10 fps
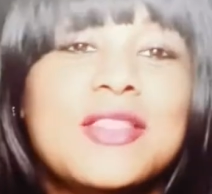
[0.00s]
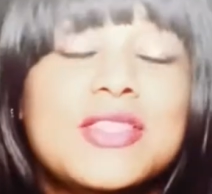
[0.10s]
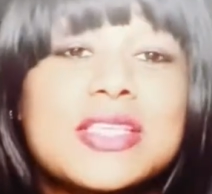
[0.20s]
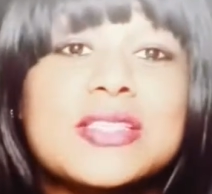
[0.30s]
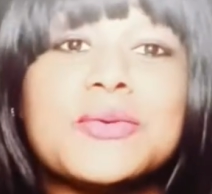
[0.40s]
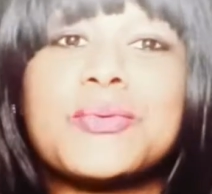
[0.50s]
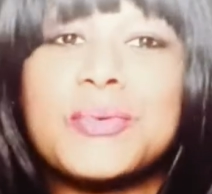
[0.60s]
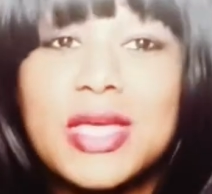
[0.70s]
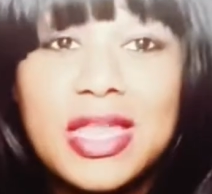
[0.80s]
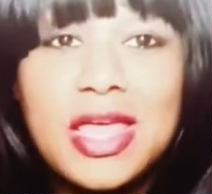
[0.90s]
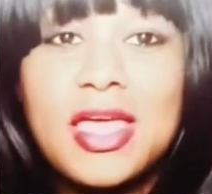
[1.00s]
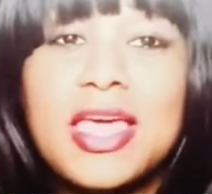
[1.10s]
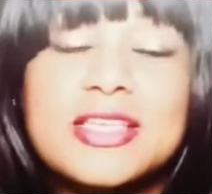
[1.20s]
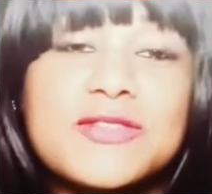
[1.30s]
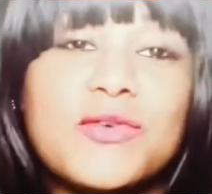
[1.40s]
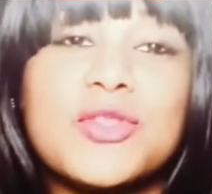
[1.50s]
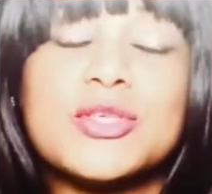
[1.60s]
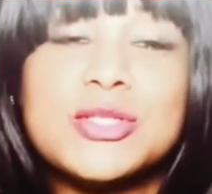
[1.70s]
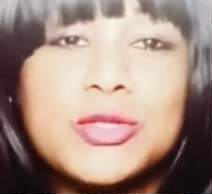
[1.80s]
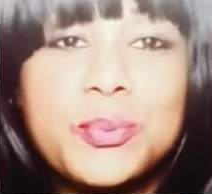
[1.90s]
This reading is for the
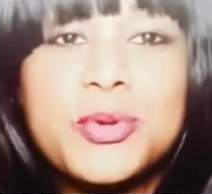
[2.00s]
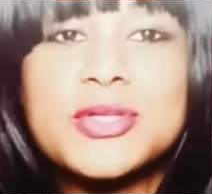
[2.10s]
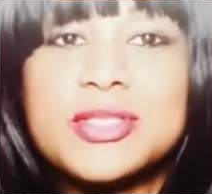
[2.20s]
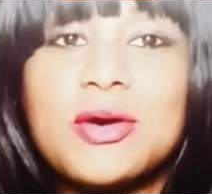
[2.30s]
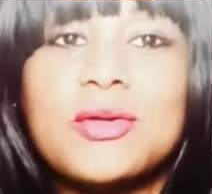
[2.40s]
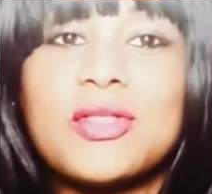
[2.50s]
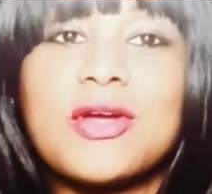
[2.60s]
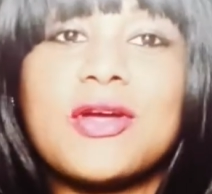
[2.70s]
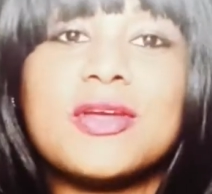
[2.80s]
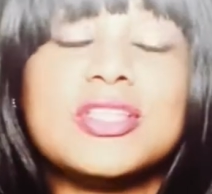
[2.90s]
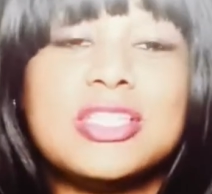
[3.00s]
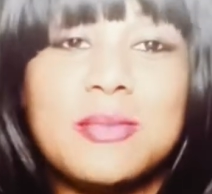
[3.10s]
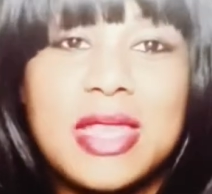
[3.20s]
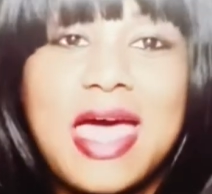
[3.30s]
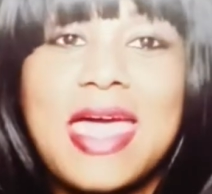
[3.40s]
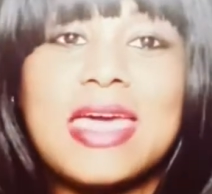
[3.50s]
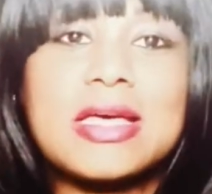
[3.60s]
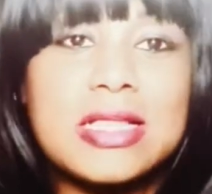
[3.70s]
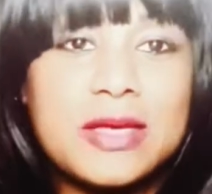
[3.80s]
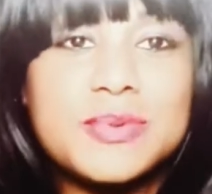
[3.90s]
super solar Gemini
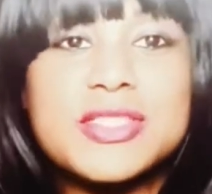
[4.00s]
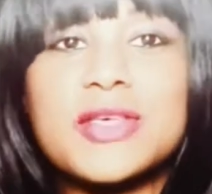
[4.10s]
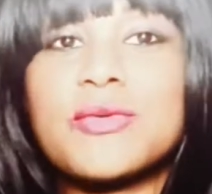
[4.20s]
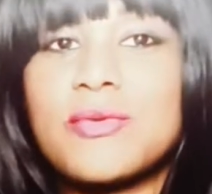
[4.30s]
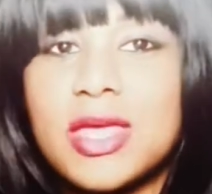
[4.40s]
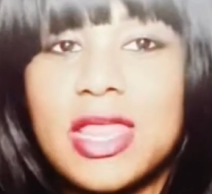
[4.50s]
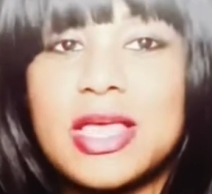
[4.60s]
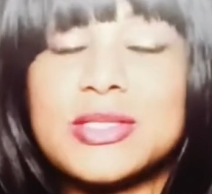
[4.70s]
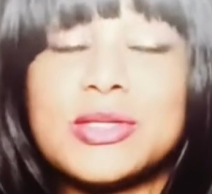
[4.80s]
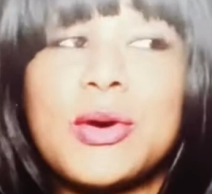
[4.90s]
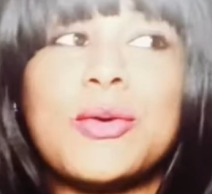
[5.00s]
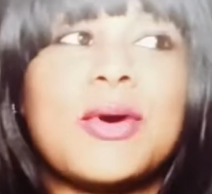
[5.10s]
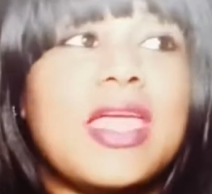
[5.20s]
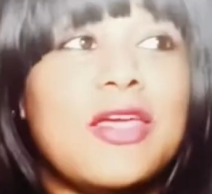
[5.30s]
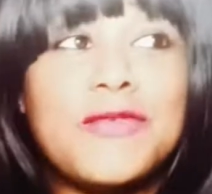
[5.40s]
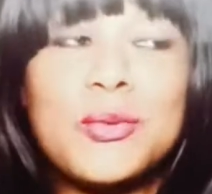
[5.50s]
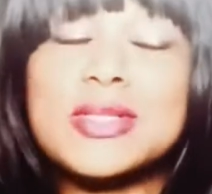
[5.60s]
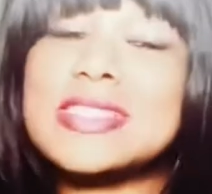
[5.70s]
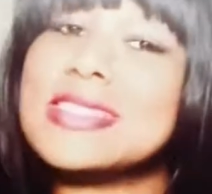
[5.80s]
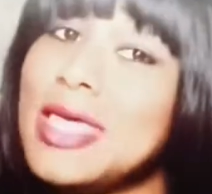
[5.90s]
eclipse reading. So if you
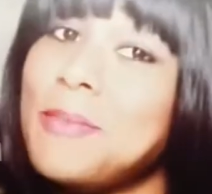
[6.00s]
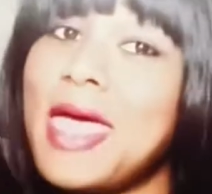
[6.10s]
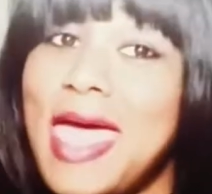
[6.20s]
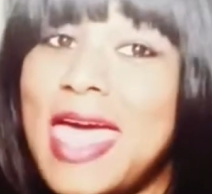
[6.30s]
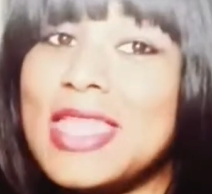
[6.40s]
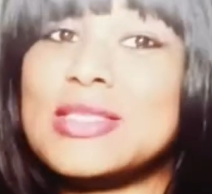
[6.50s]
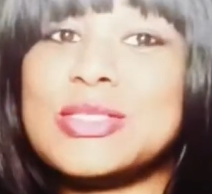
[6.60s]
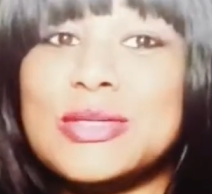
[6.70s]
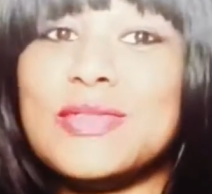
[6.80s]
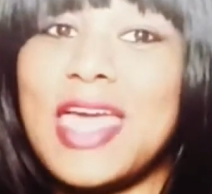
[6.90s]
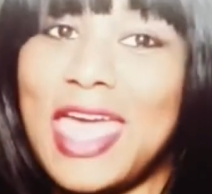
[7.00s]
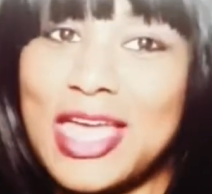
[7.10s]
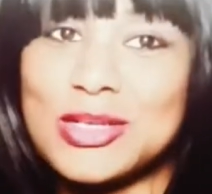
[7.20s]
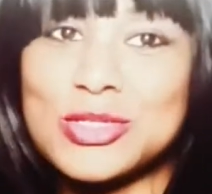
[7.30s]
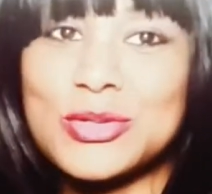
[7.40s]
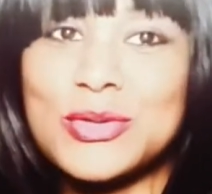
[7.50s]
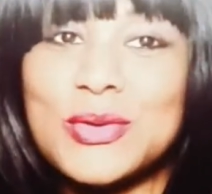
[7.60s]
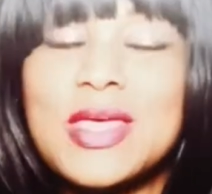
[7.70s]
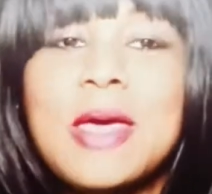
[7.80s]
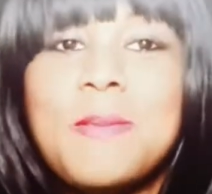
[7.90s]
want to skip ahead to the
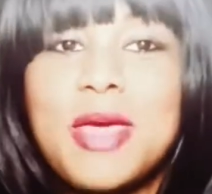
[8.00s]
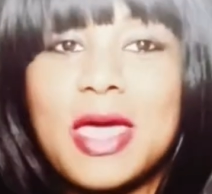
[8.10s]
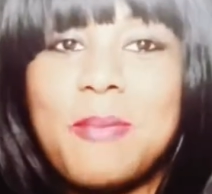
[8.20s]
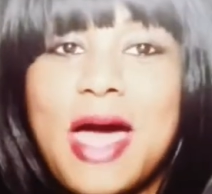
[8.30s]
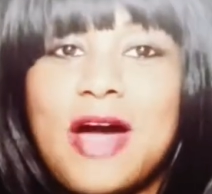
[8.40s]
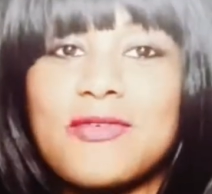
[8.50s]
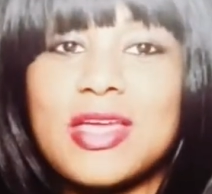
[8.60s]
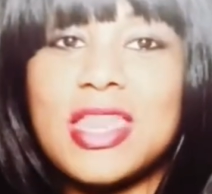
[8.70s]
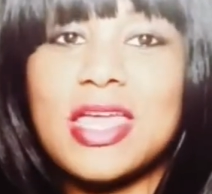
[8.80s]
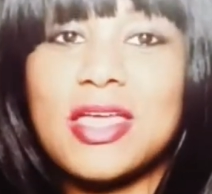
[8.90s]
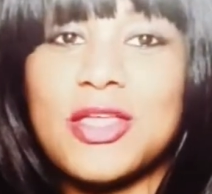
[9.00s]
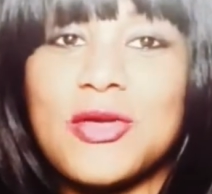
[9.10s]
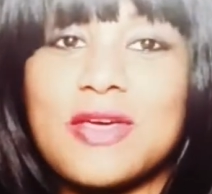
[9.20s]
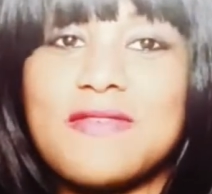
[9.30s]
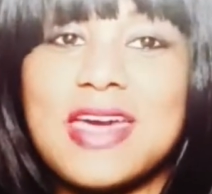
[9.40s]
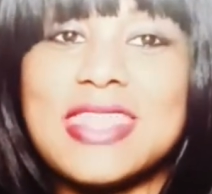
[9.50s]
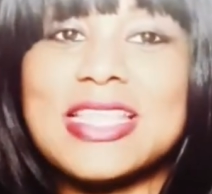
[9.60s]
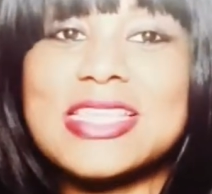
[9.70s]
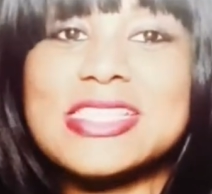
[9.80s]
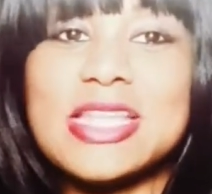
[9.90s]
angel pick a pile reading, you can find that
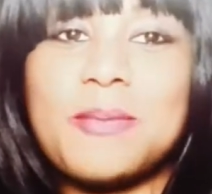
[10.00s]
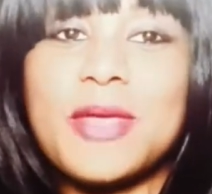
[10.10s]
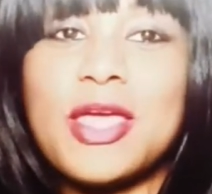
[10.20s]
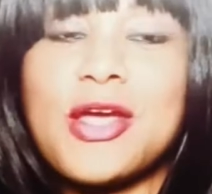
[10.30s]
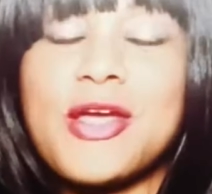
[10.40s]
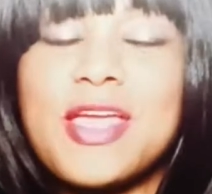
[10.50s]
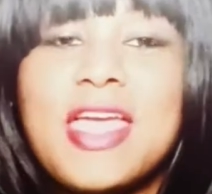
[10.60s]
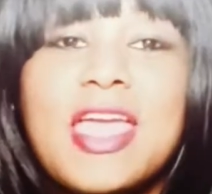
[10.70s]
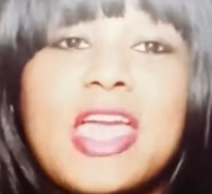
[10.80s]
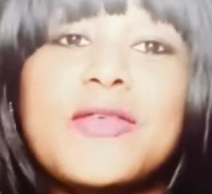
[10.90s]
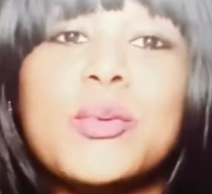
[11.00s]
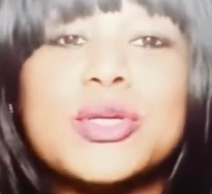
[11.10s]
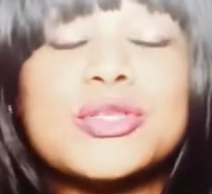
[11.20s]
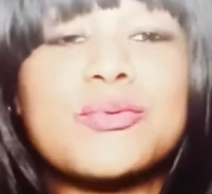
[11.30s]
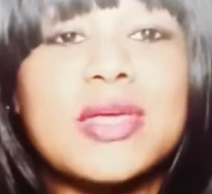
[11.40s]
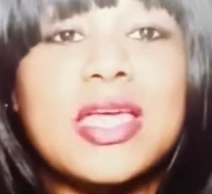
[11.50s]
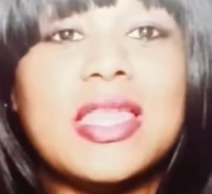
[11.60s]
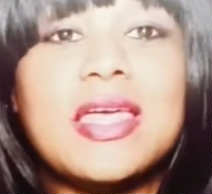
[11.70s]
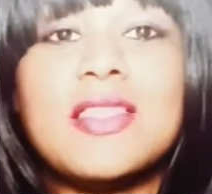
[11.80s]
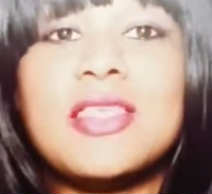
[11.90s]
listed up here. If you want to
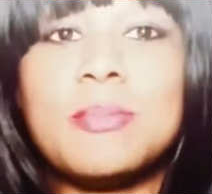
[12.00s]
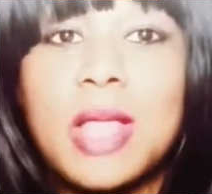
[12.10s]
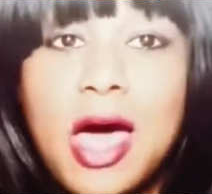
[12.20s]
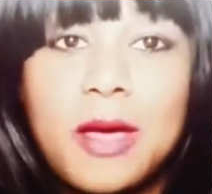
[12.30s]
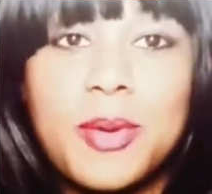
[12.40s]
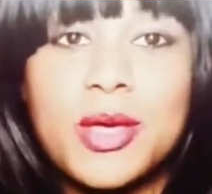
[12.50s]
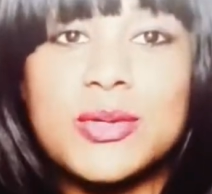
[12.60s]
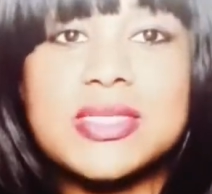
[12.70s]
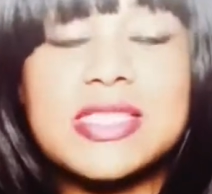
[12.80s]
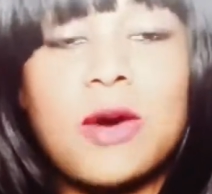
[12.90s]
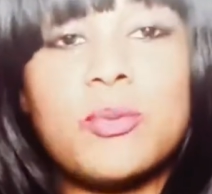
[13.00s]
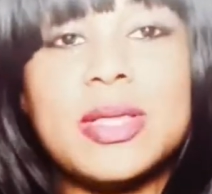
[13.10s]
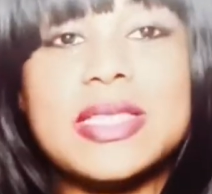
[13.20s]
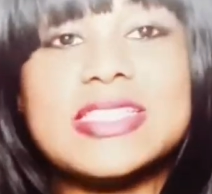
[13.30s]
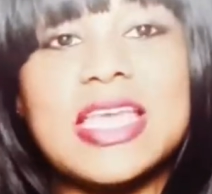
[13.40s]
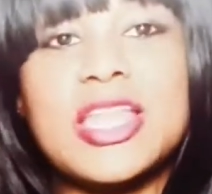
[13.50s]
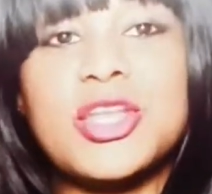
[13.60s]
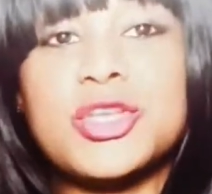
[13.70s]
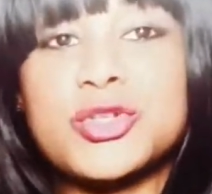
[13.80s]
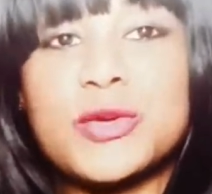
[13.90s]
read the blog post, that will be listed in the
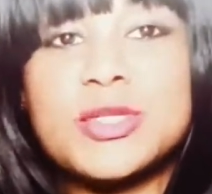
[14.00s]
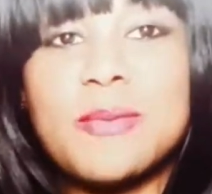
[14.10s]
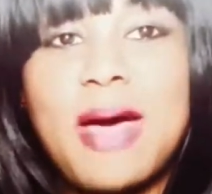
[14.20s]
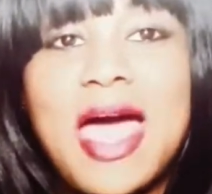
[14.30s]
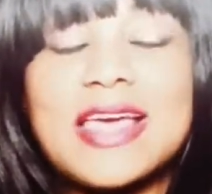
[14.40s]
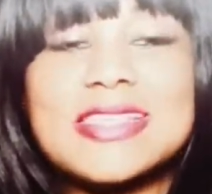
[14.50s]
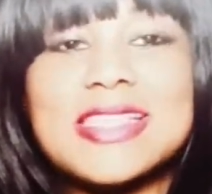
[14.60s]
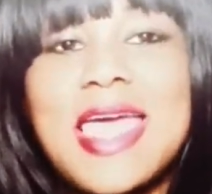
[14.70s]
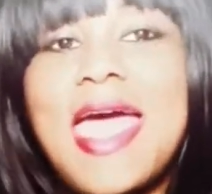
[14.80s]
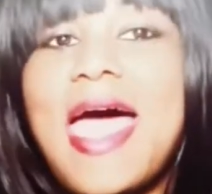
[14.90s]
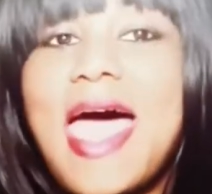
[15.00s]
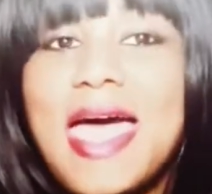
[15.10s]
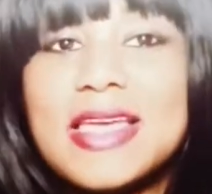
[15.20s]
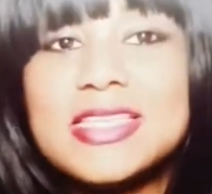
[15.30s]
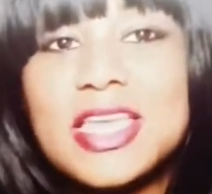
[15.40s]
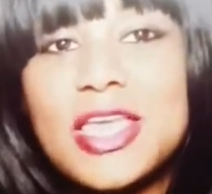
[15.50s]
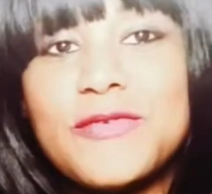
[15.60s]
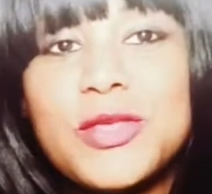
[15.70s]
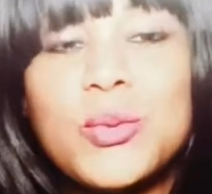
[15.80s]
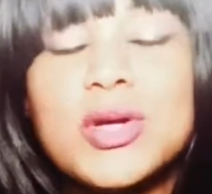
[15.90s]
description box. And
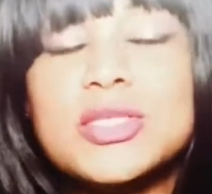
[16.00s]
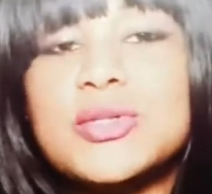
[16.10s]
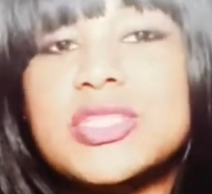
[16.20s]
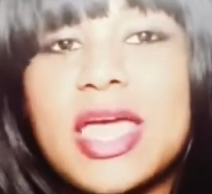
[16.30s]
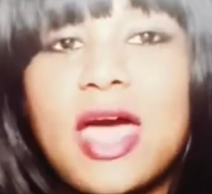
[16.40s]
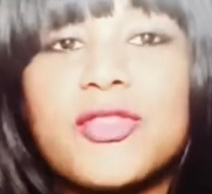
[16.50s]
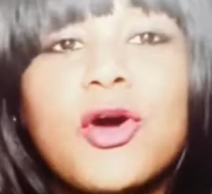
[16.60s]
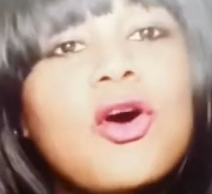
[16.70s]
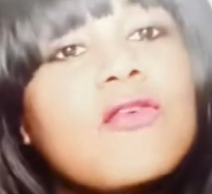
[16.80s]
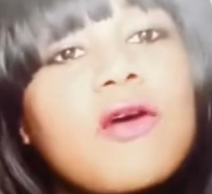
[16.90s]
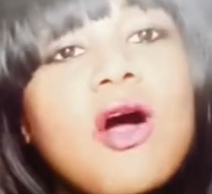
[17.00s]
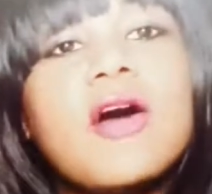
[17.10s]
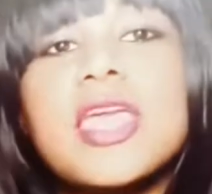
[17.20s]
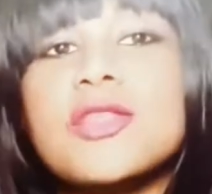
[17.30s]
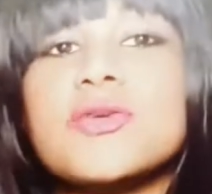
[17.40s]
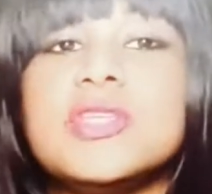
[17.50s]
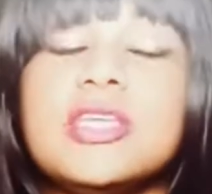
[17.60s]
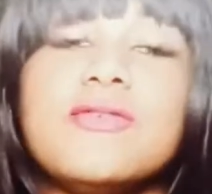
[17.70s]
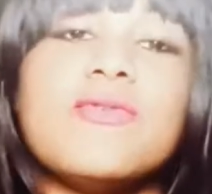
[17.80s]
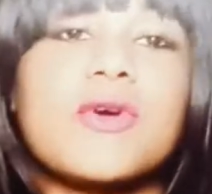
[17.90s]
if you want to check out the overall
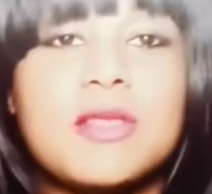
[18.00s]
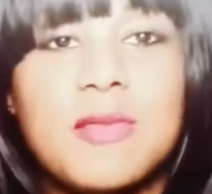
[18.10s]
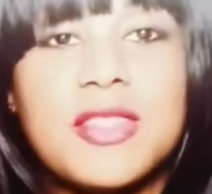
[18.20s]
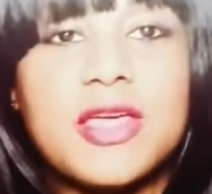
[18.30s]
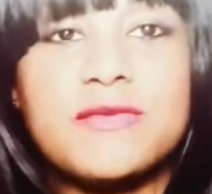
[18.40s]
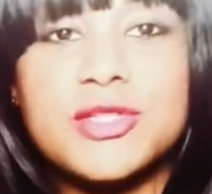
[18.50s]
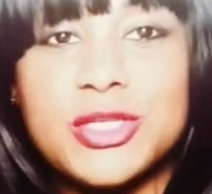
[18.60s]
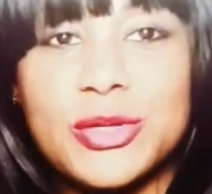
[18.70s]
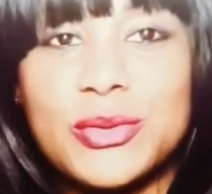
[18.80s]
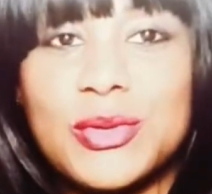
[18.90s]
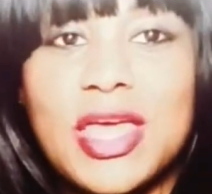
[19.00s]
energy for the month of June,